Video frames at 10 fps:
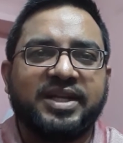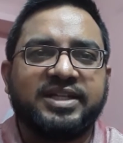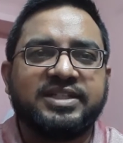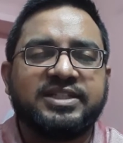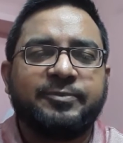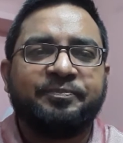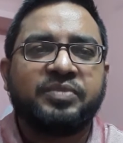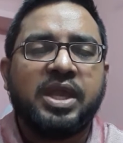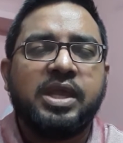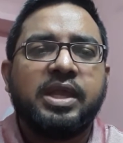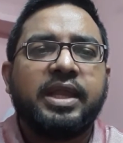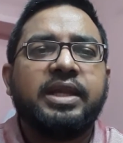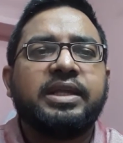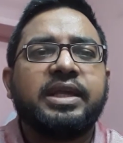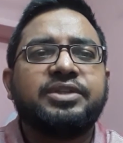mellitus.
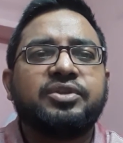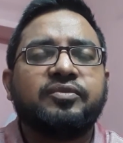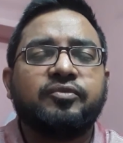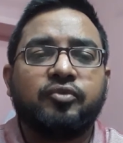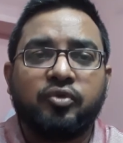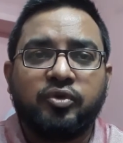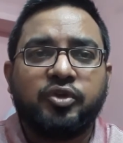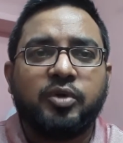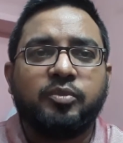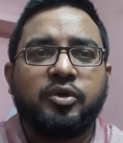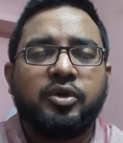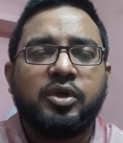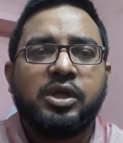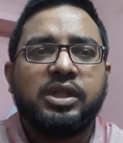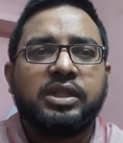In case of growth hormone,
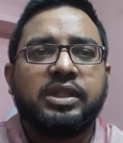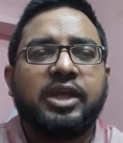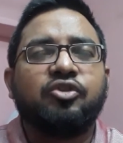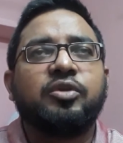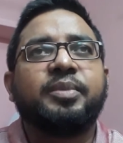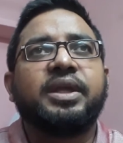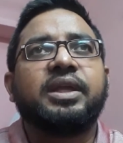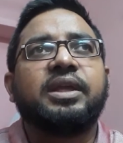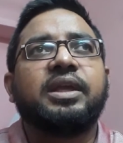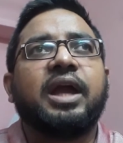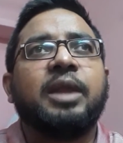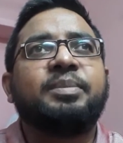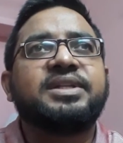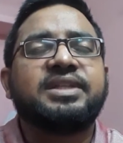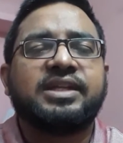there will be
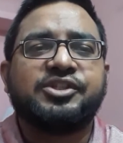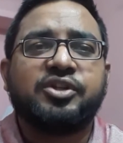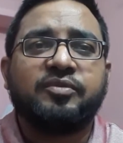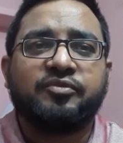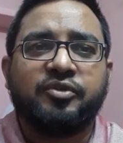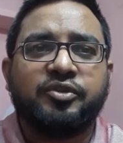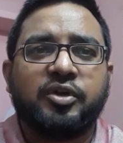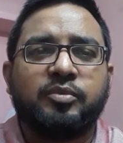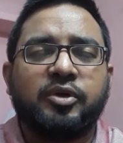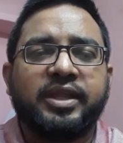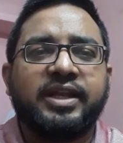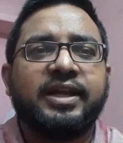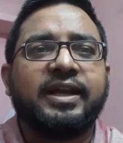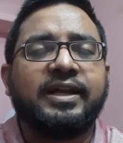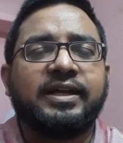hypersecretion of growth hormone in
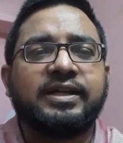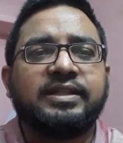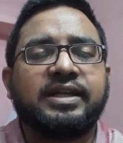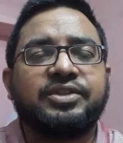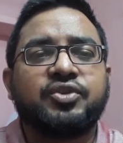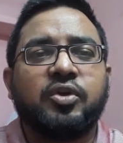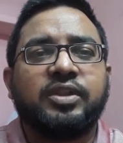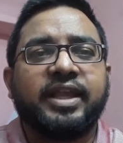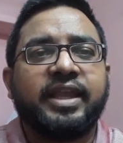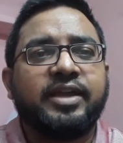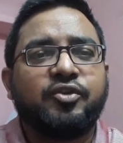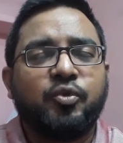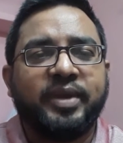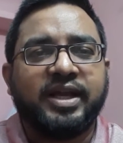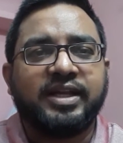an adult, that is called the
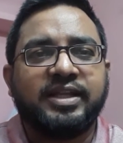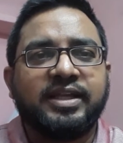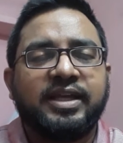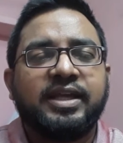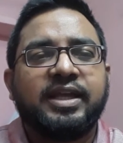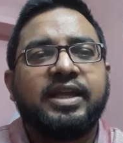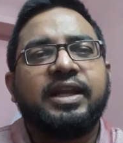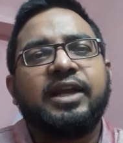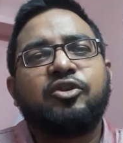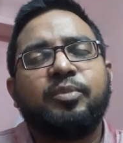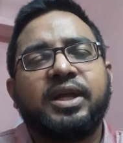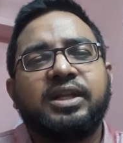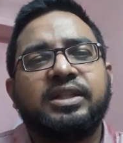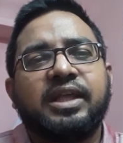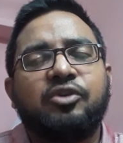acromegaly. In
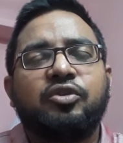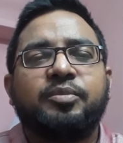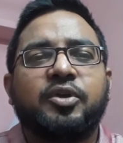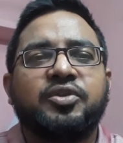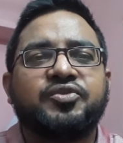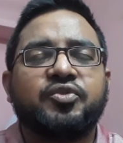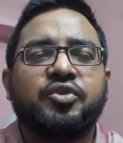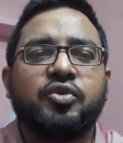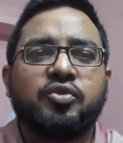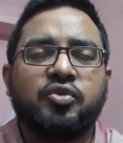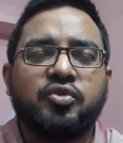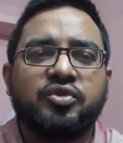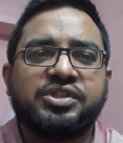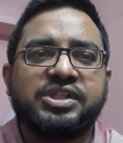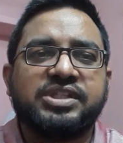acromegaly there will be also
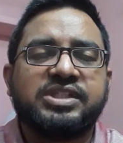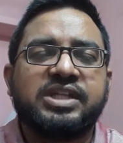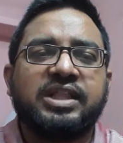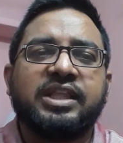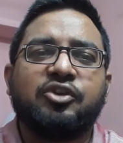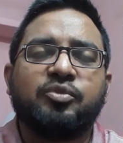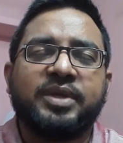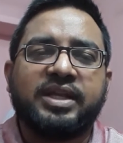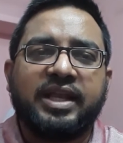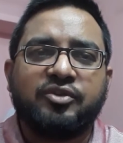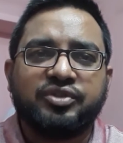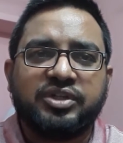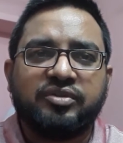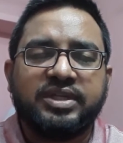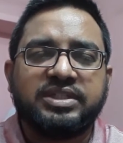neogluconeogenesis, and there will be
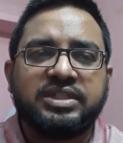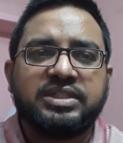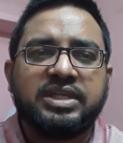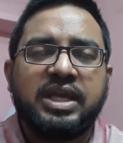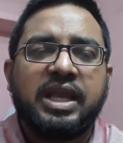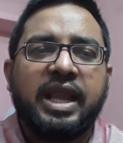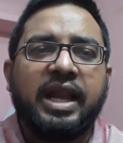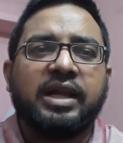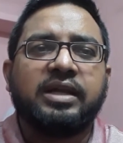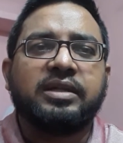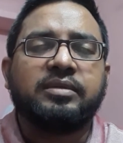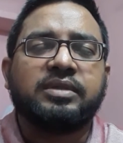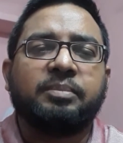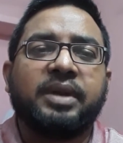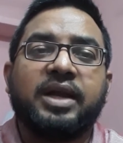glycogenolysis, and
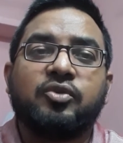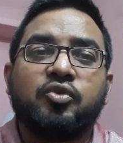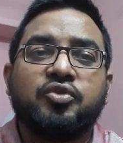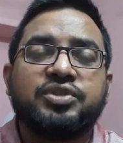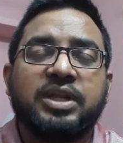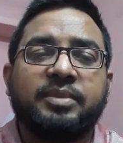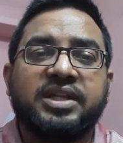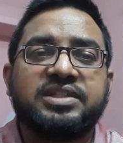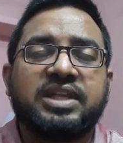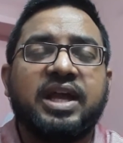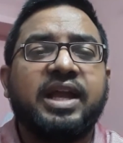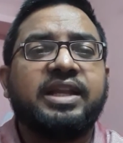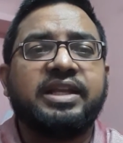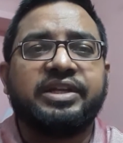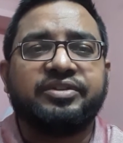the blood glucose level is
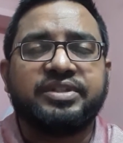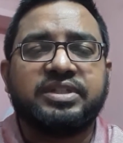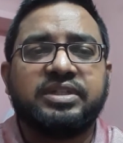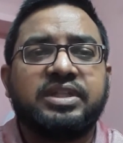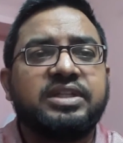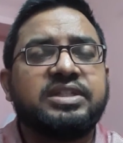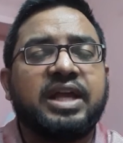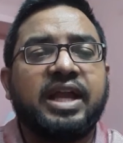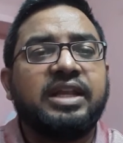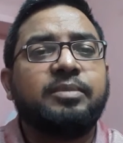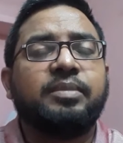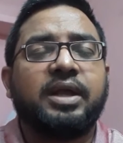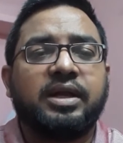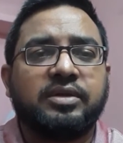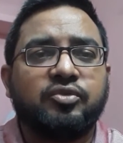highly increased. This highly
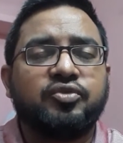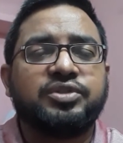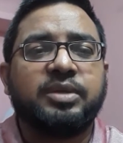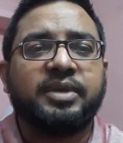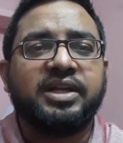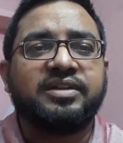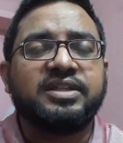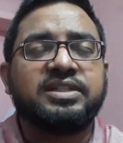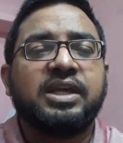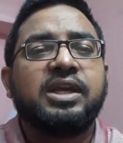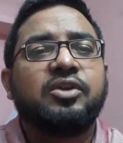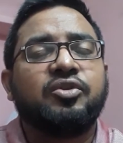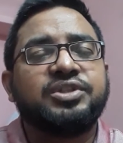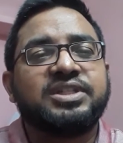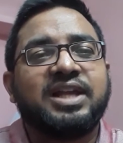blood glucose level increase
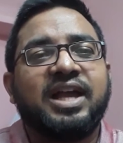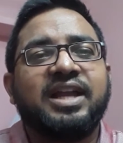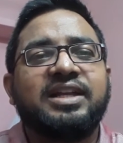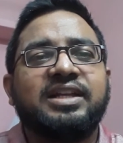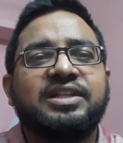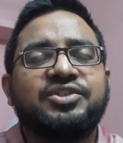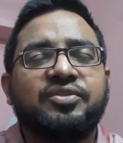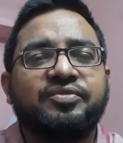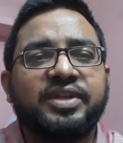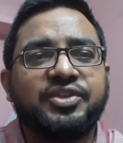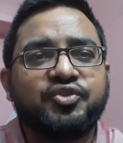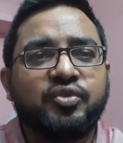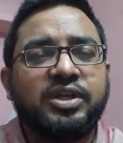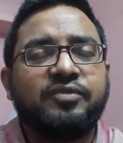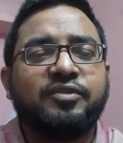causes high release of
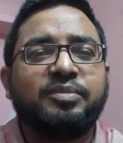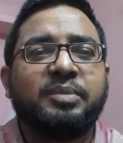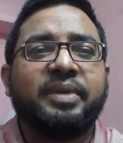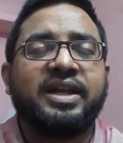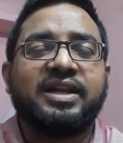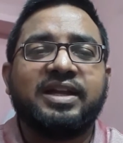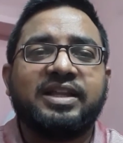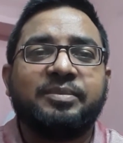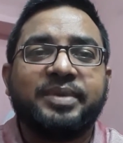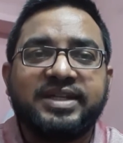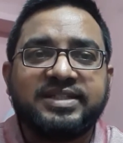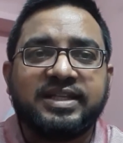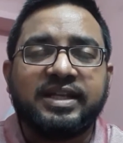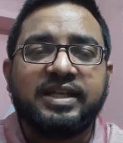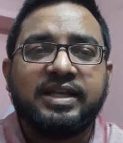insulin from the pancreatic beta
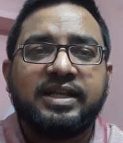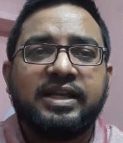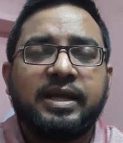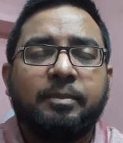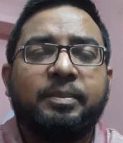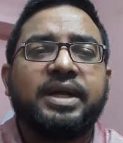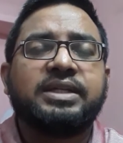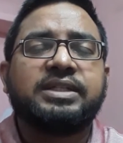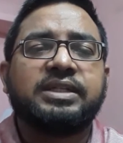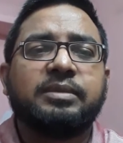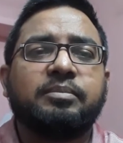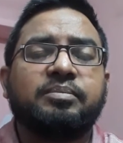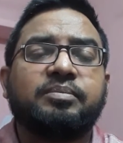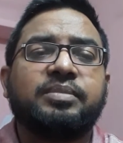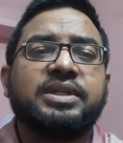cell, but
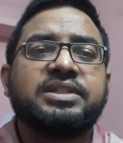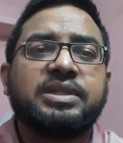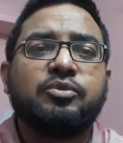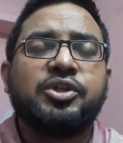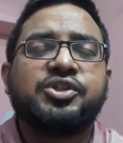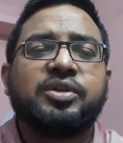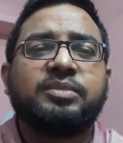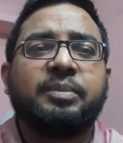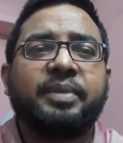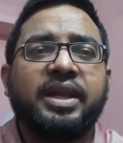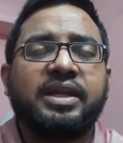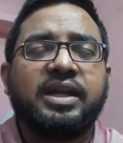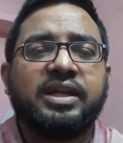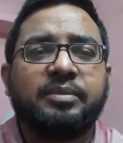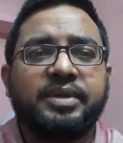stimulation of the
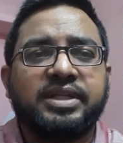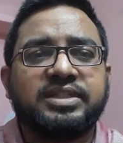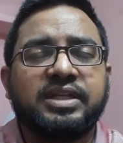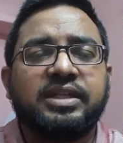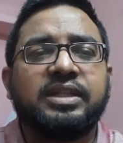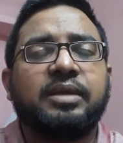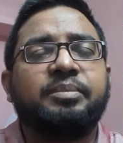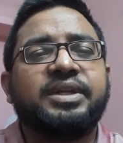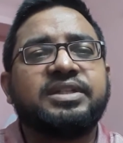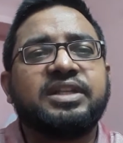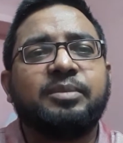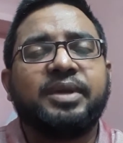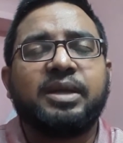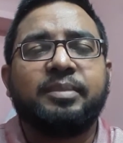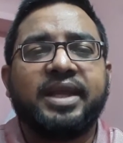pancreatic beta cell, the beta cell
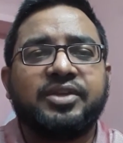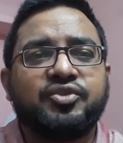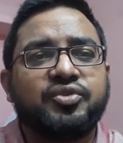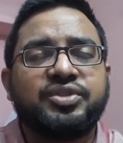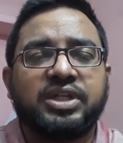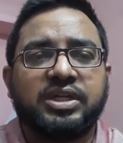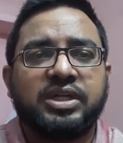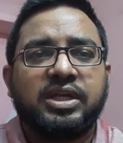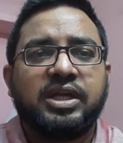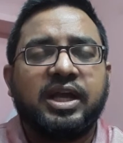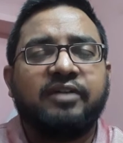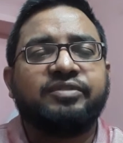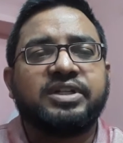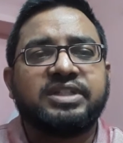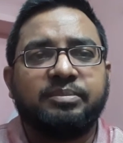become exhausted
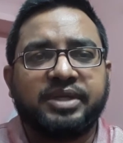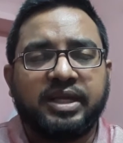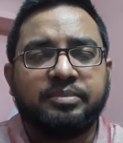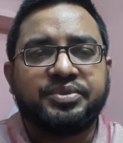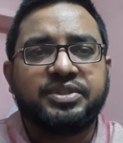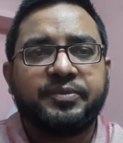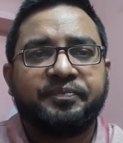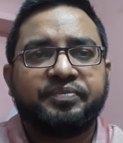after some times